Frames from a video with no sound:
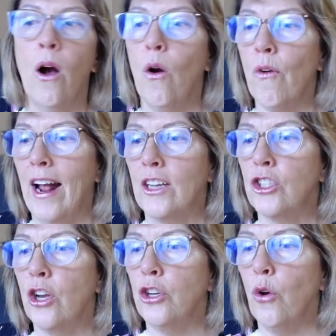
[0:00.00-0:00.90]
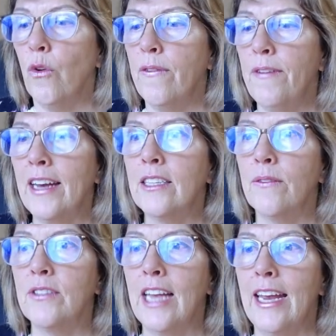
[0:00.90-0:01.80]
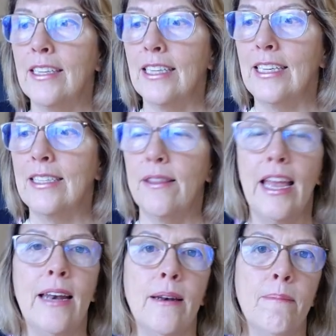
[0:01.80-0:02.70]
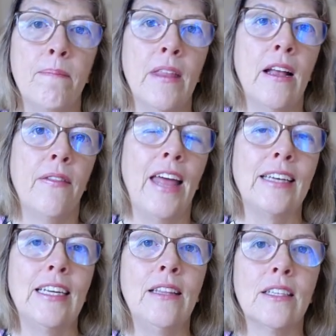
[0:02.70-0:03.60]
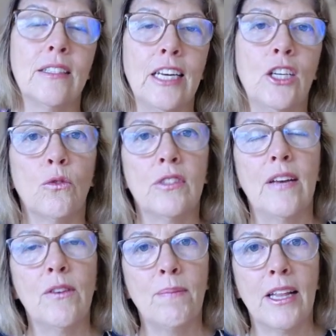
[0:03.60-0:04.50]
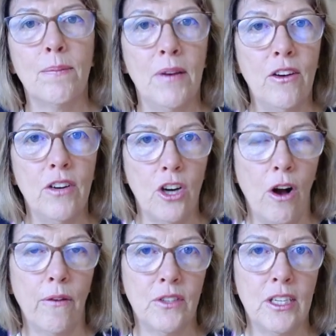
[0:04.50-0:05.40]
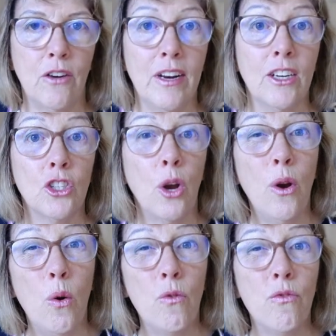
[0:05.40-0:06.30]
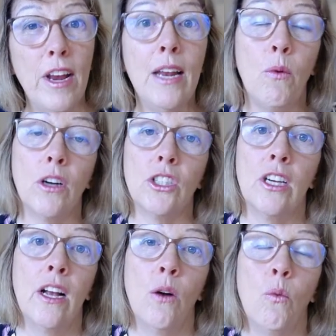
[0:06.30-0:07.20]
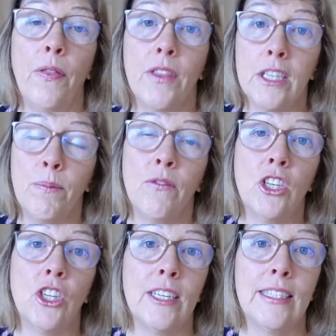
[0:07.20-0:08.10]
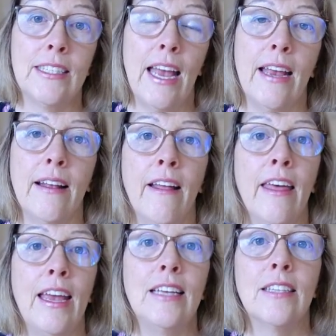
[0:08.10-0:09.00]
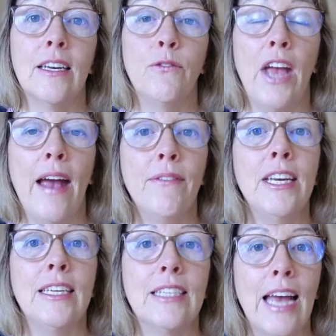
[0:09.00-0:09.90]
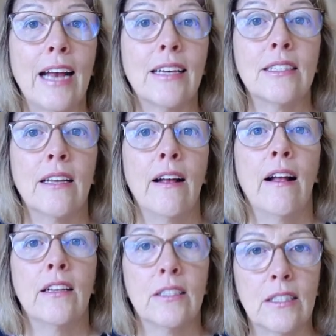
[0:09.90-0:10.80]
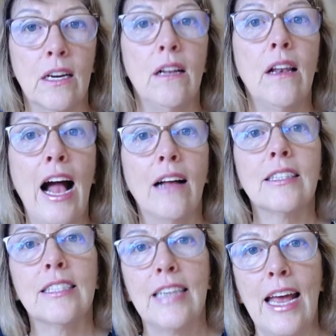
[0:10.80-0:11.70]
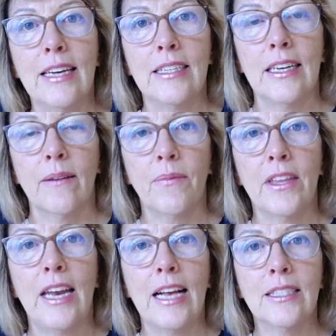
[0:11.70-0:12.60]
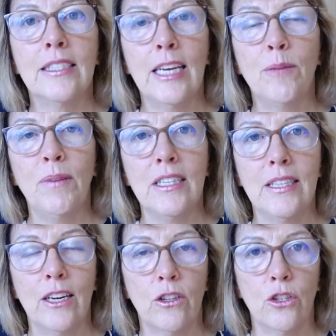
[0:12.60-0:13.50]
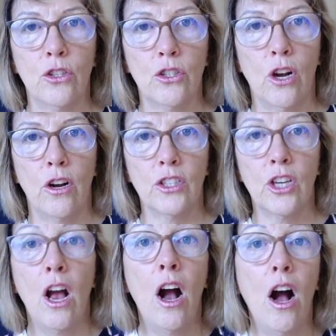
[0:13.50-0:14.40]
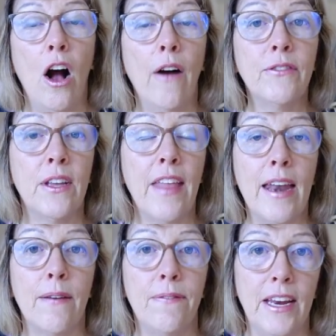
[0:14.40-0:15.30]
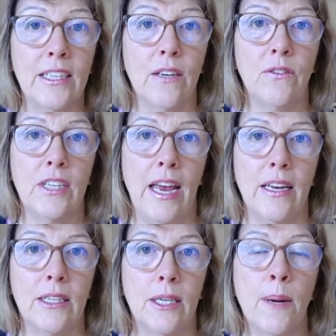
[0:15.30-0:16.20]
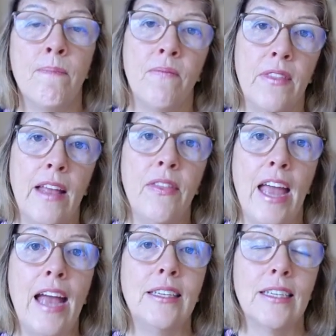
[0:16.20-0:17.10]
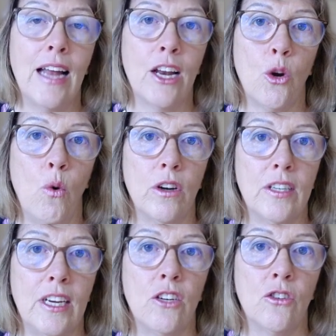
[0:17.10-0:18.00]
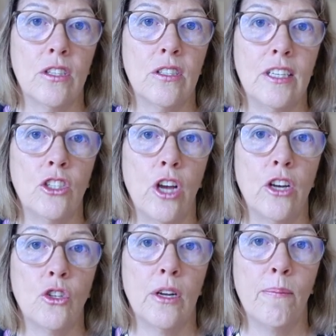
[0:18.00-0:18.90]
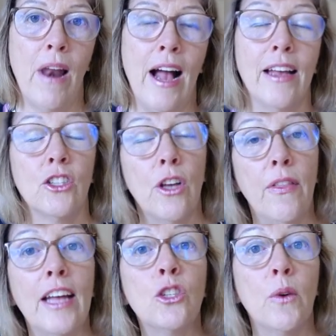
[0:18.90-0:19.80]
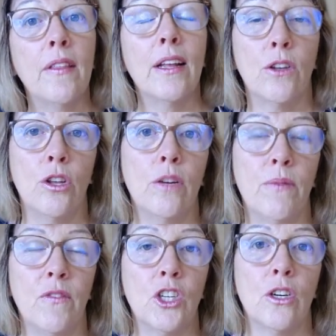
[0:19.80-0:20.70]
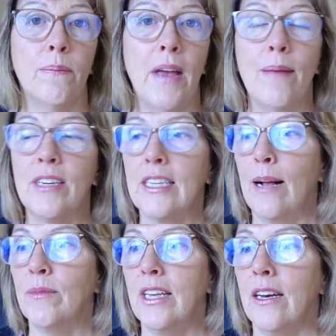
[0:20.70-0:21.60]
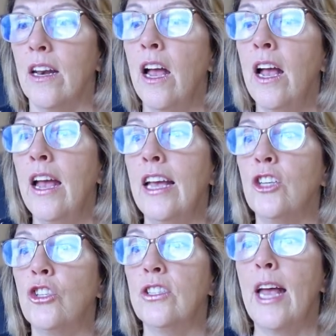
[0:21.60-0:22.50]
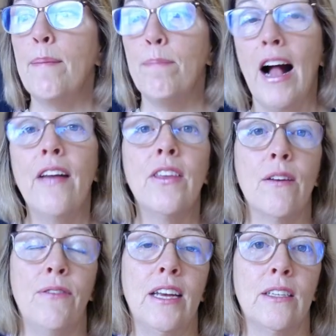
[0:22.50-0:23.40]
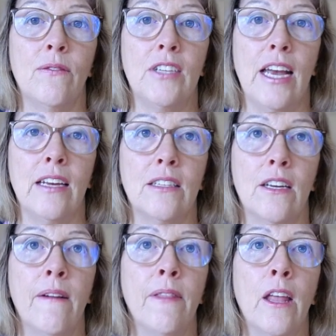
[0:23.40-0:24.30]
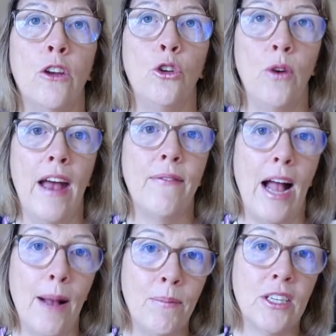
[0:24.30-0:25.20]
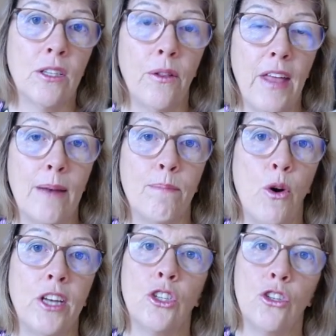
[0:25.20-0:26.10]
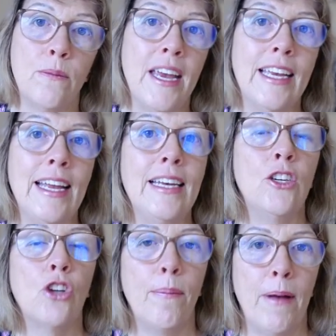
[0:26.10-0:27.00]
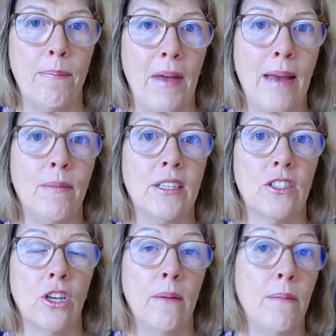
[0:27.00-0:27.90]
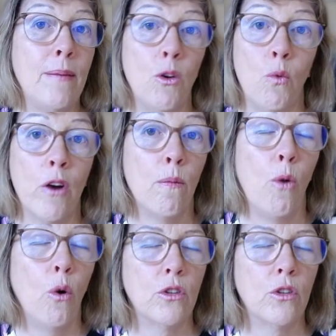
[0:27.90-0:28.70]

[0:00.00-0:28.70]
All right, so your effective date is then that either 6 or 7 month period after year end. So really what this provision is saying is that if you have any tax still outstanding that hasn't yet been settled to SARS after that effective date, then the 89 quat interest is going to apply. And so that's where that third provisional payment comes in, is to say by the effective date, you have up until that point to make any top-up payments, maybe one or more